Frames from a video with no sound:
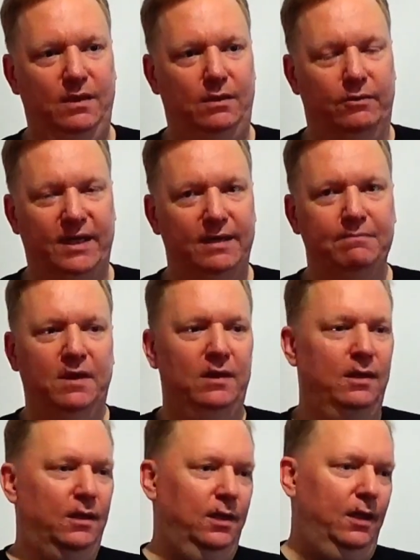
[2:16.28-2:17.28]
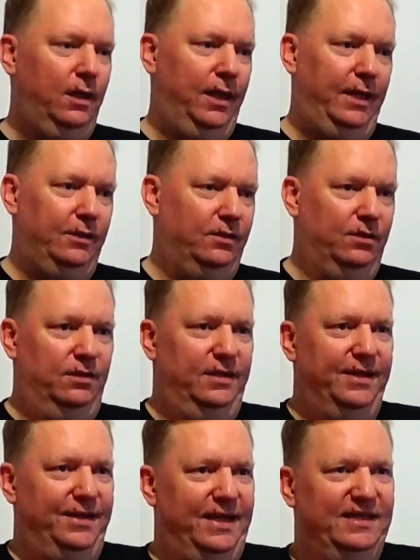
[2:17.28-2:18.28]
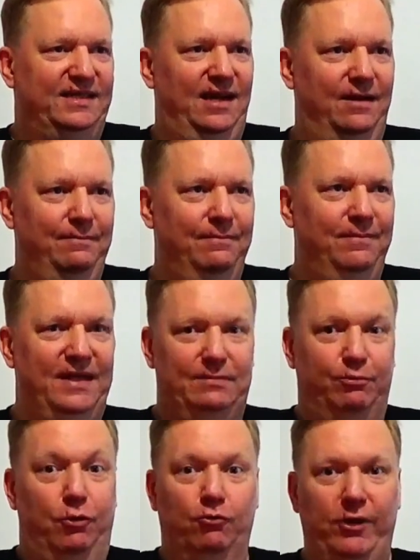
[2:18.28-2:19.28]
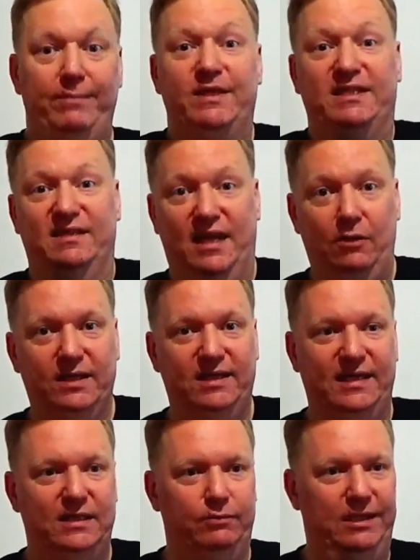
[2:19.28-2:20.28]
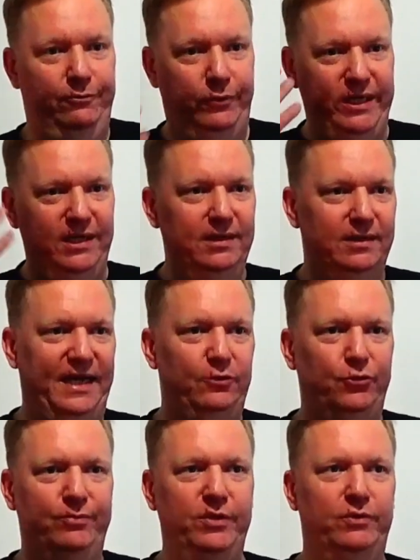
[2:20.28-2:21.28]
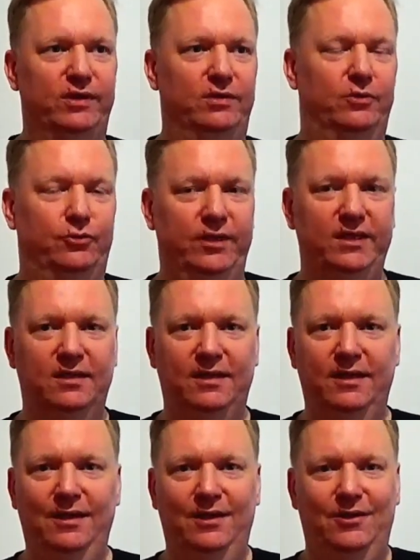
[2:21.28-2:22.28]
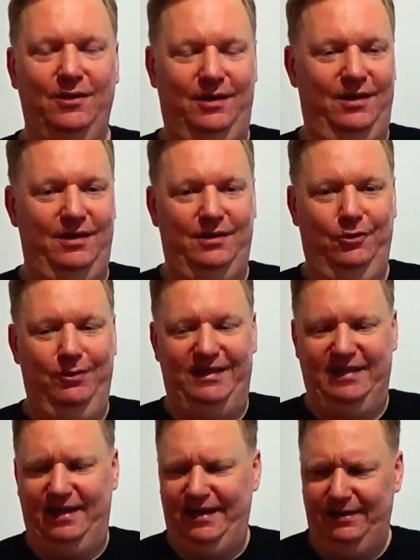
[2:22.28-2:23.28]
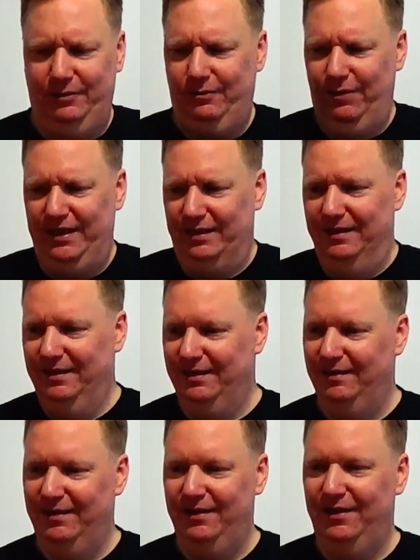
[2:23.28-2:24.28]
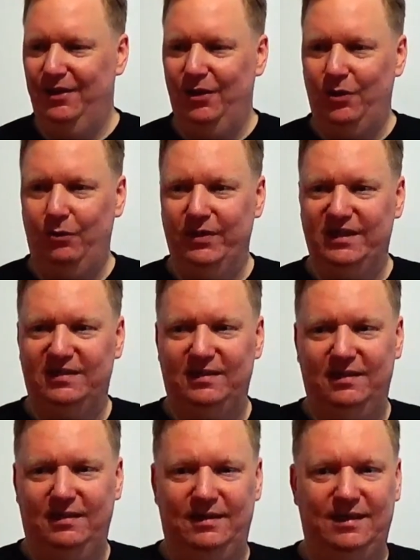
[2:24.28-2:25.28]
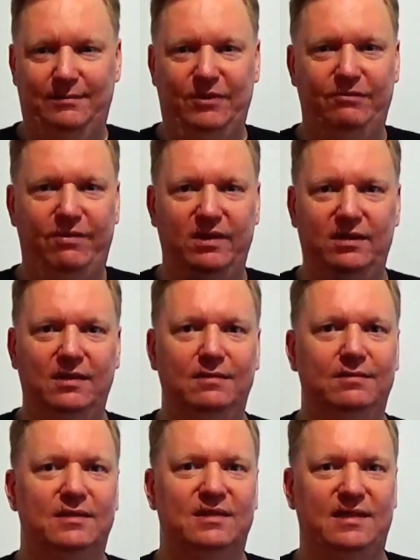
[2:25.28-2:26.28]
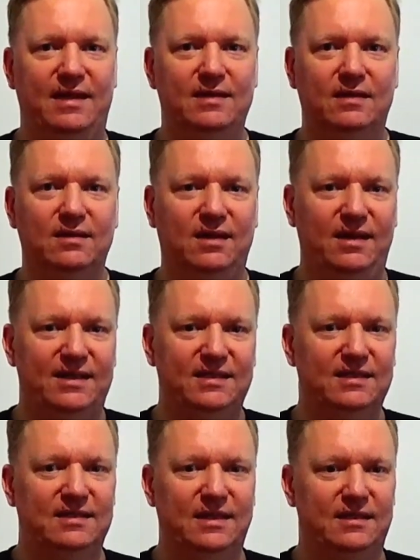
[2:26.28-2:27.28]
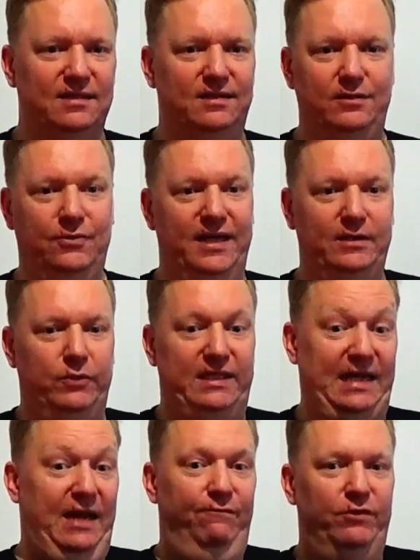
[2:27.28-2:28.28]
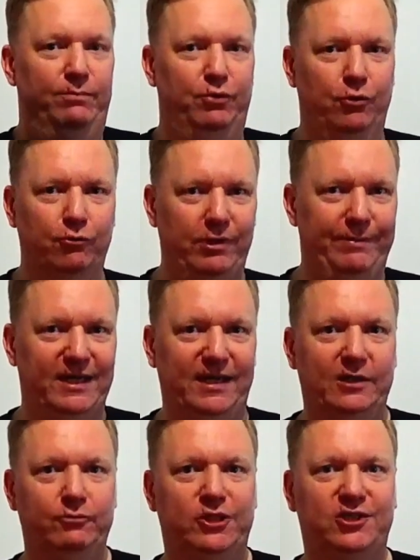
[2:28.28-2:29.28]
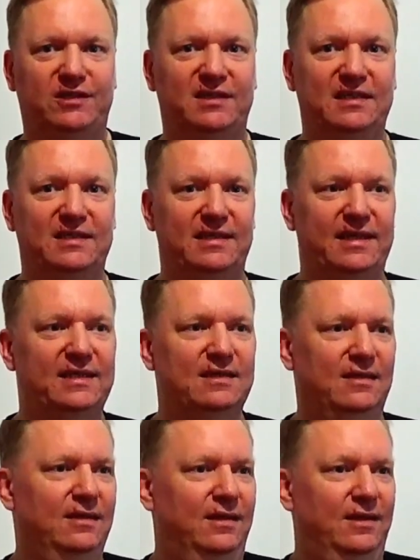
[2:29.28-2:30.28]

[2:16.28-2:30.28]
Okay, and yeah, as programmers nowadays, when we hear attributed tree, we say, well, with some of the standard classes that you get with every programming languages these days,